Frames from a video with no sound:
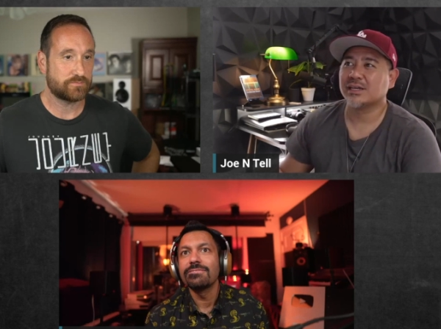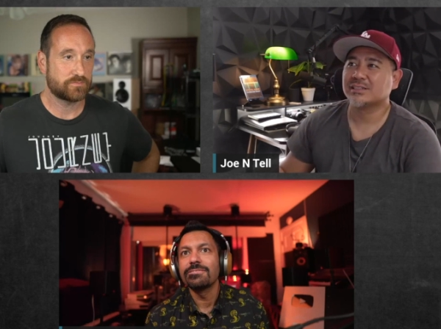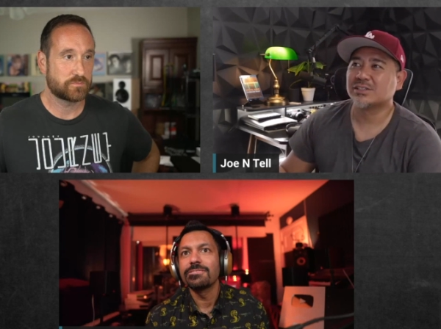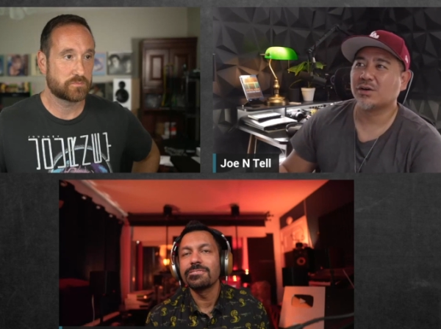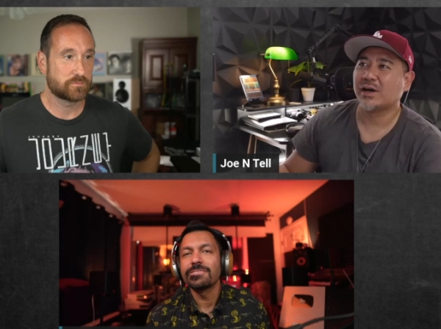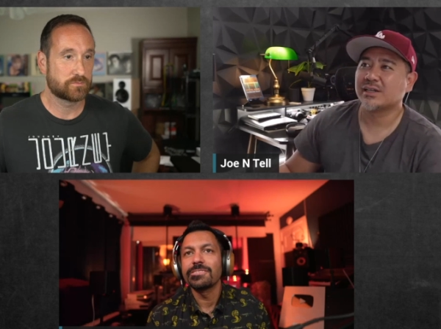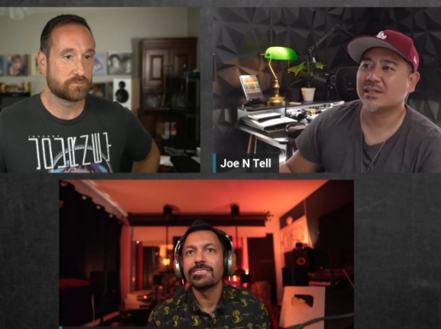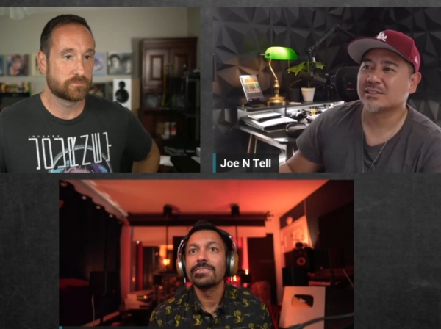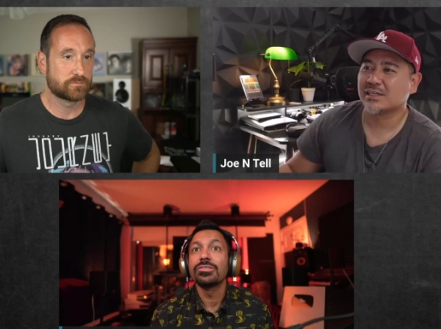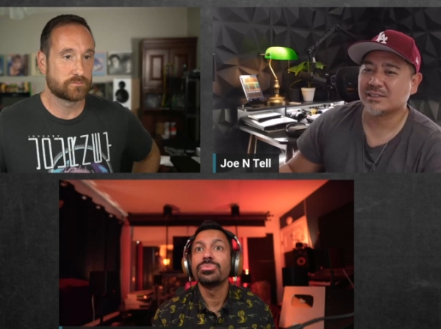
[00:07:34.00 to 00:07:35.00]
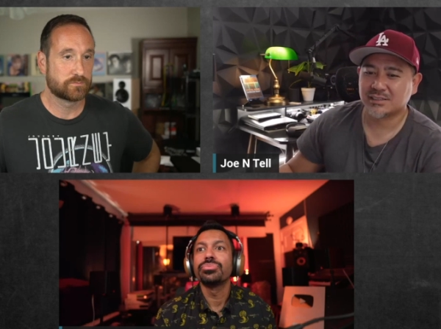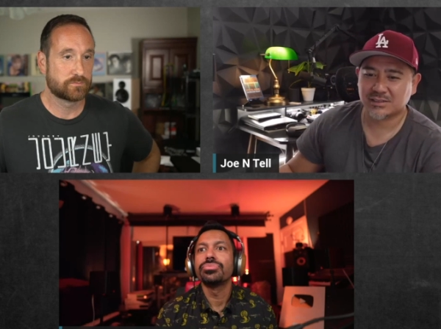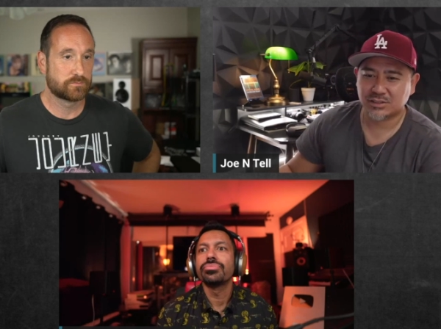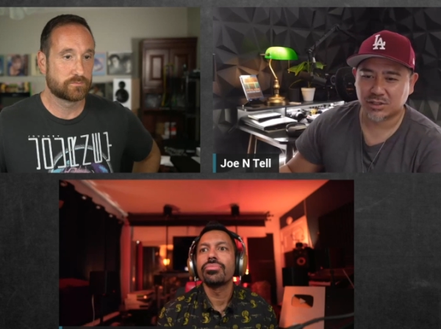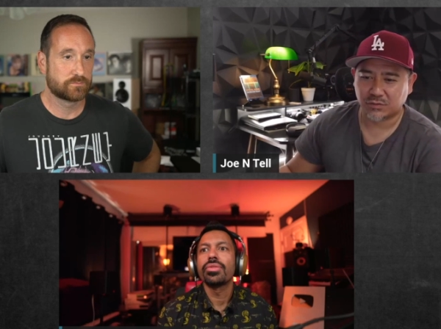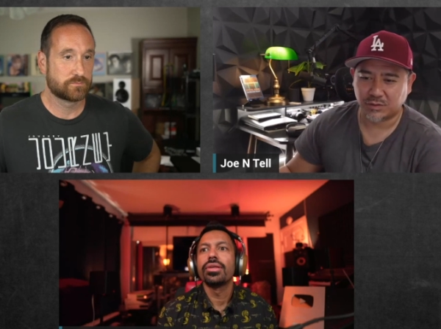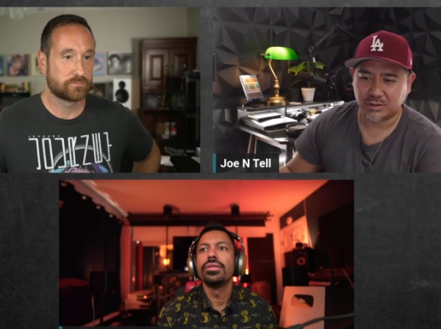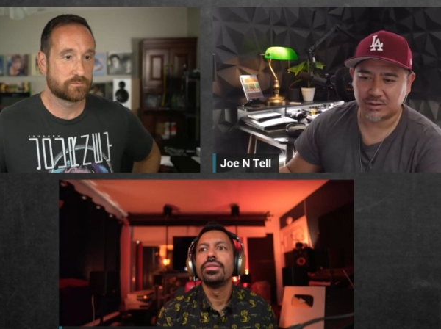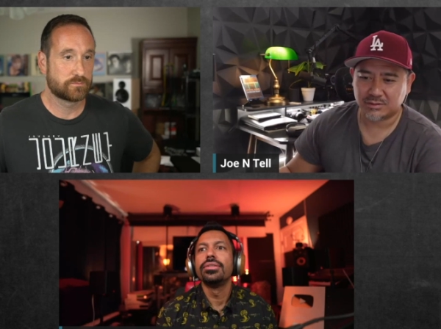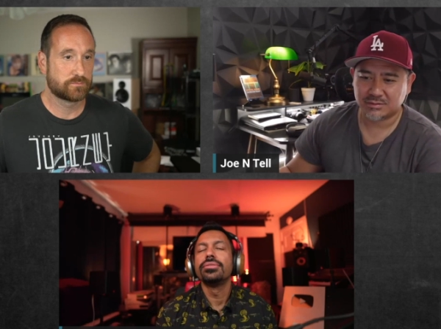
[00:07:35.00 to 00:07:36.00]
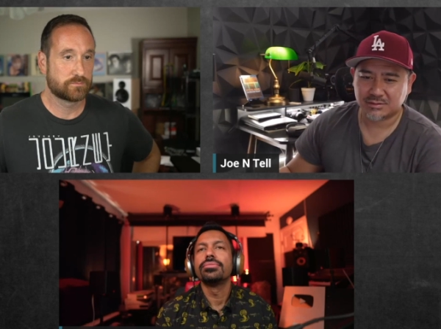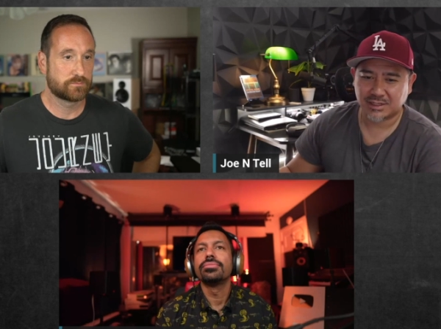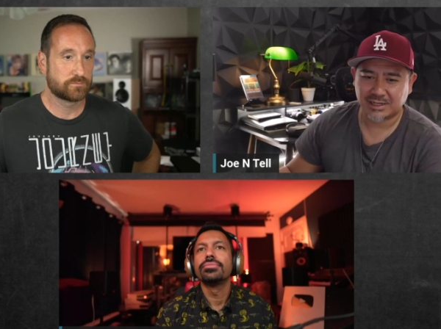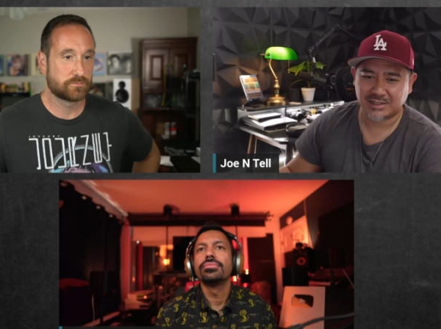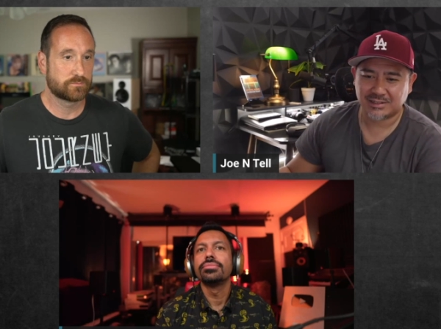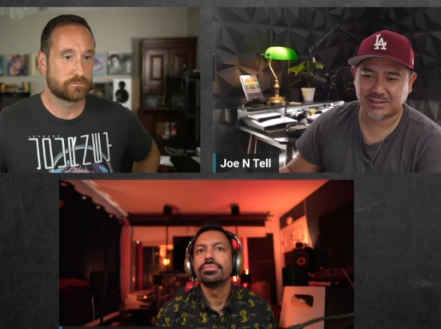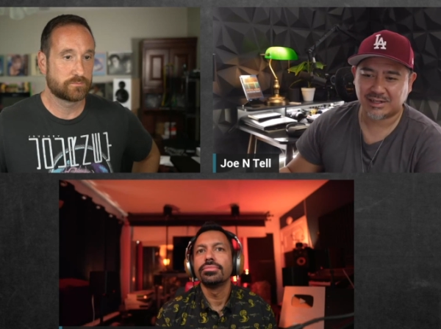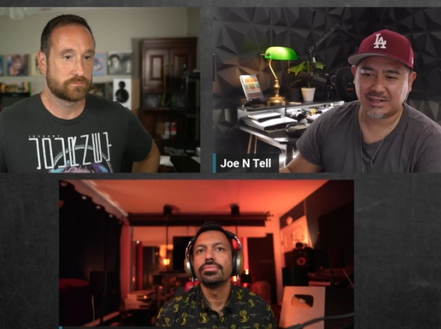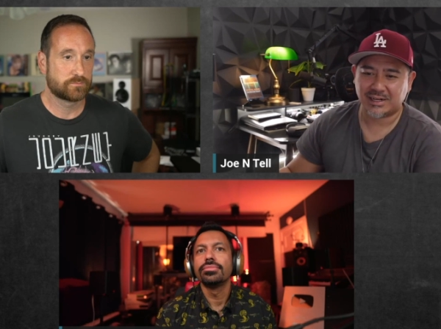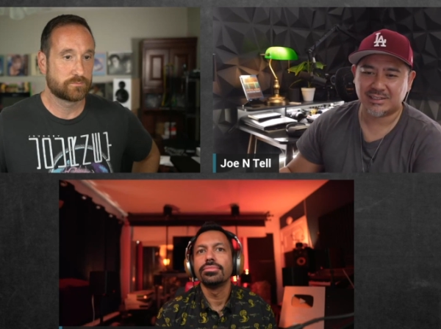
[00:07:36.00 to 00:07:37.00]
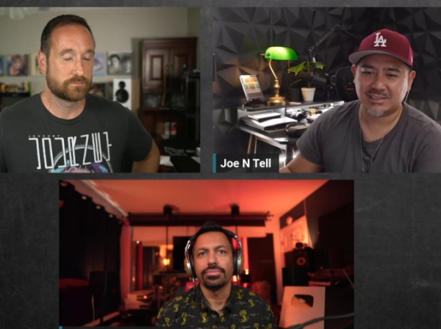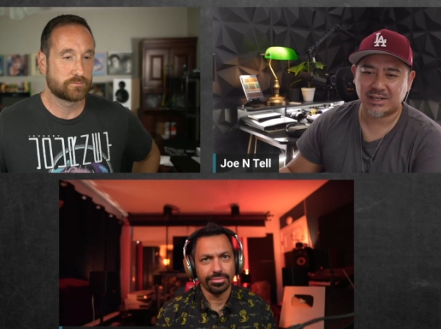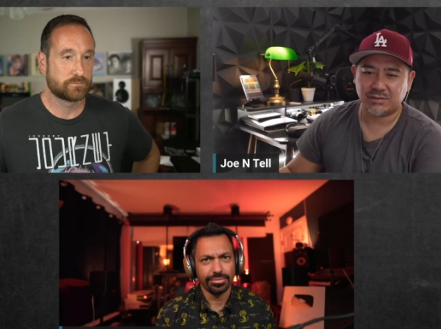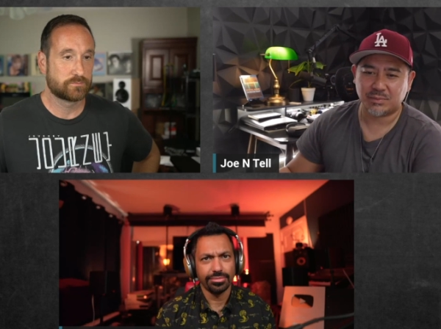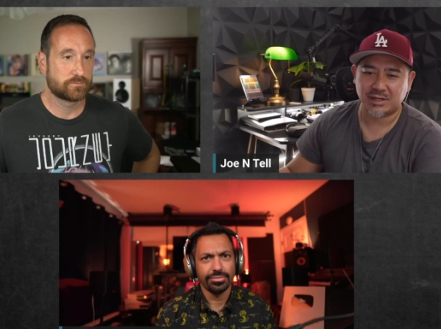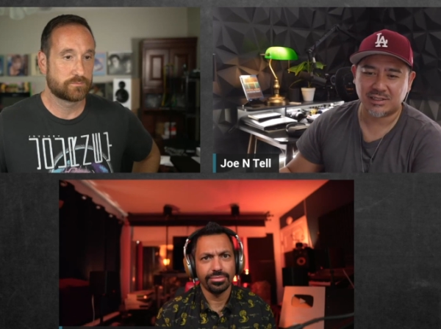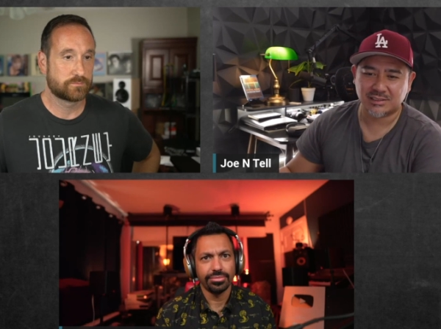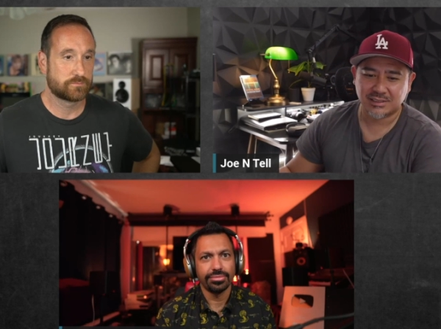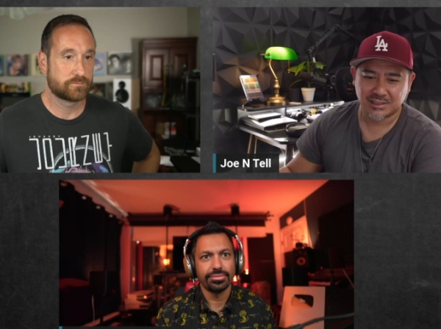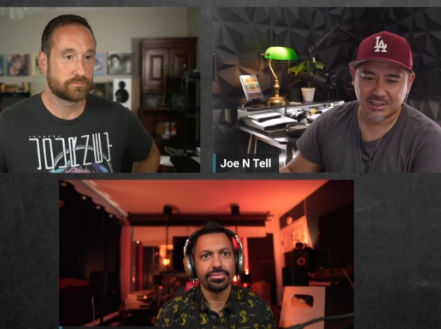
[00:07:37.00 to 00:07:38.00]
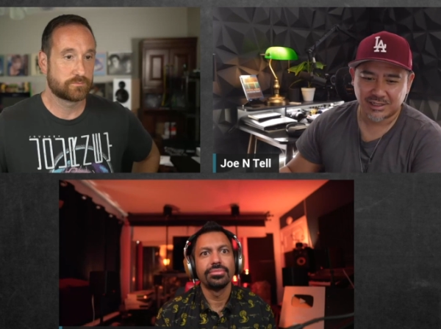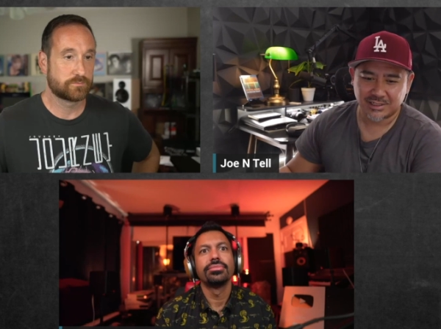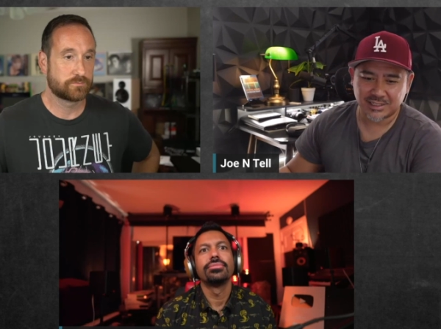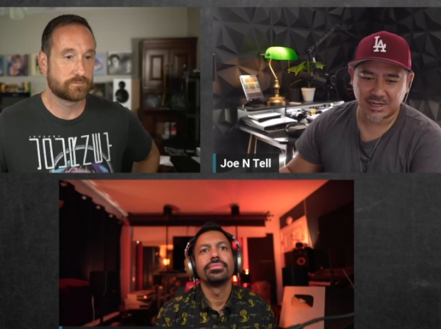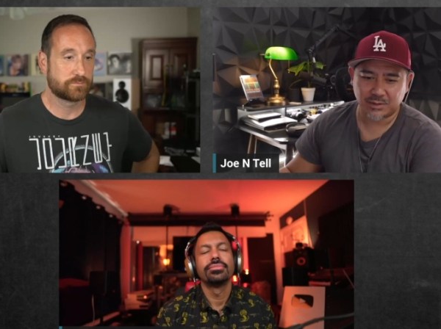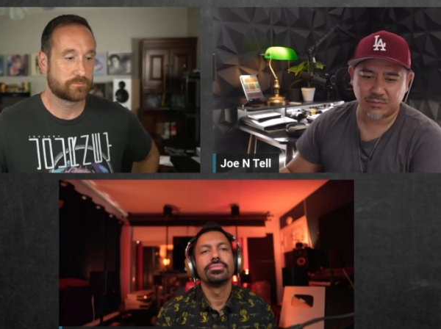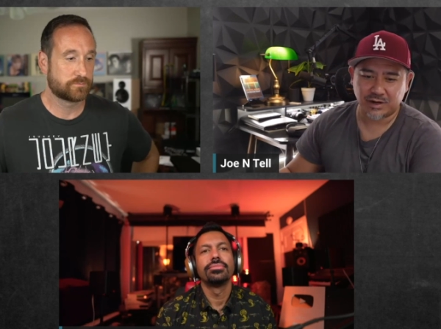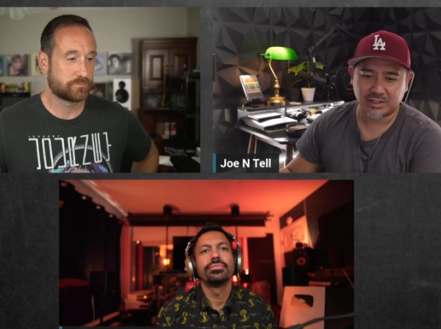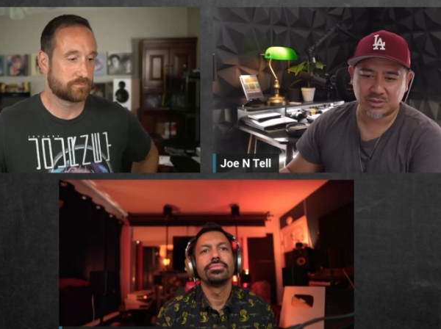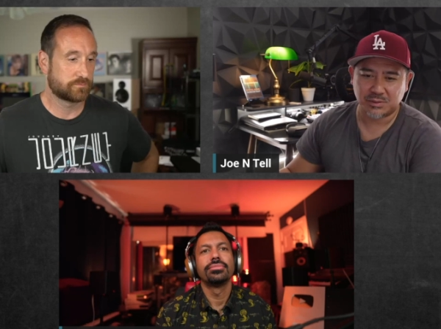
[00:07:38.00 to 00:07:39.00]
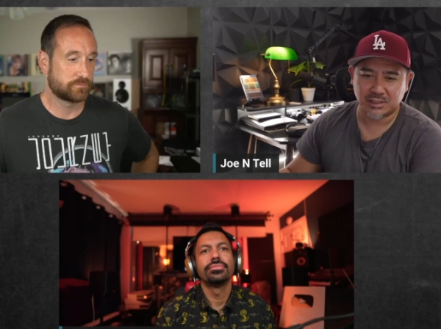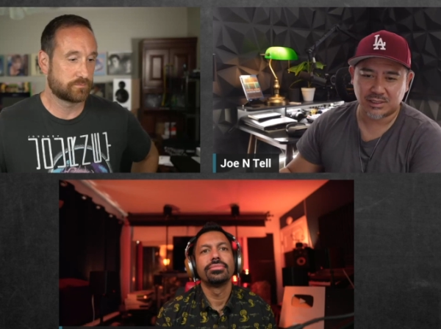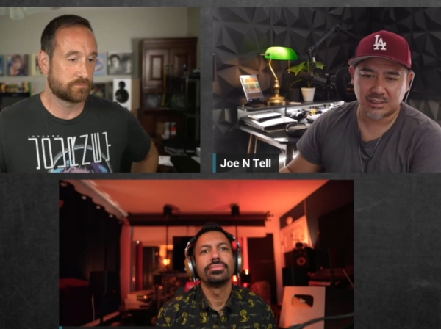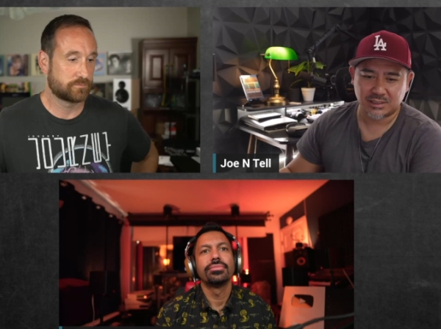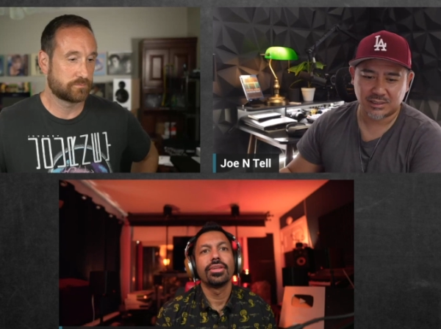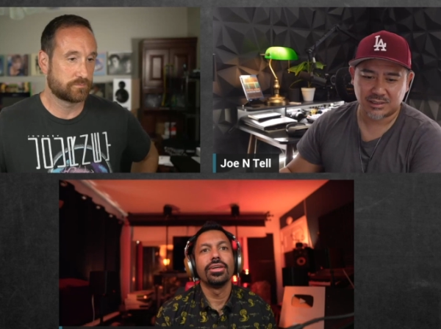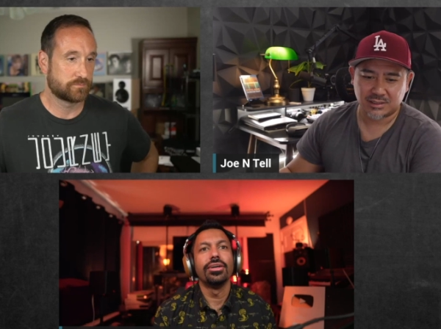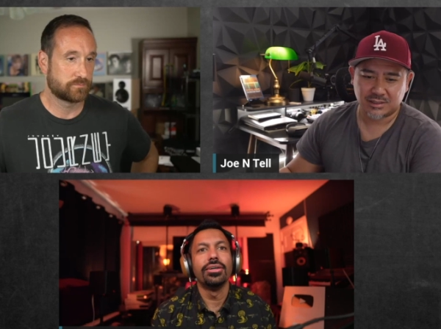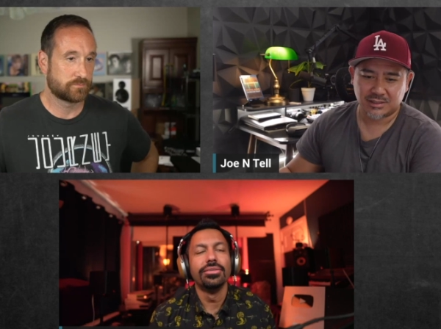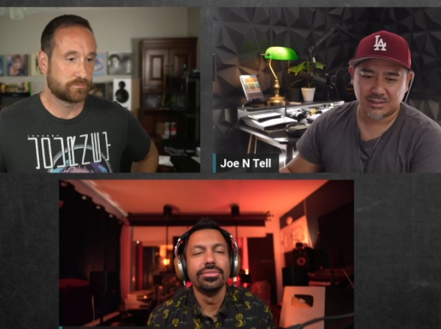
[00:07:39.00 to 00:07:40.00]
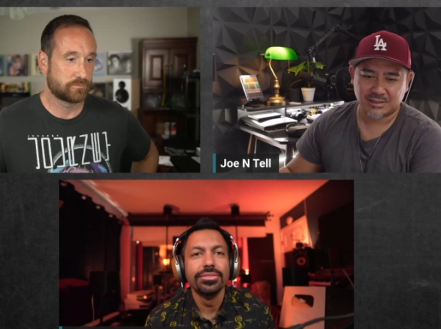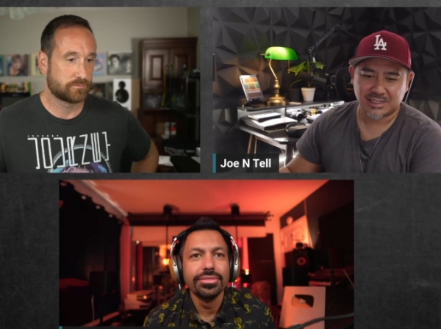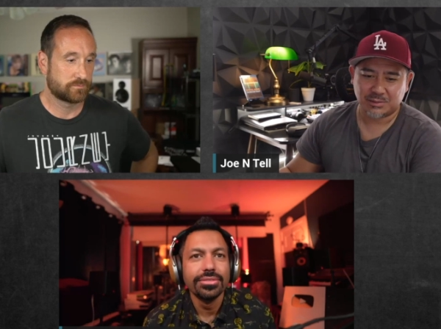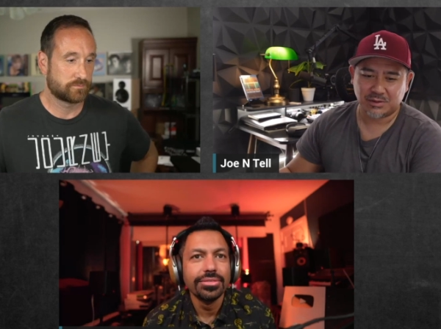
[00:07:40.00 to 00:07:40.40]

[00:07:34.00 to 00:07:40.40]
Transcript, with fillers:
Speaker 1: and so i guess i just took a photo i didn't i didn't save it but here's here's that upfiring speaker oh tell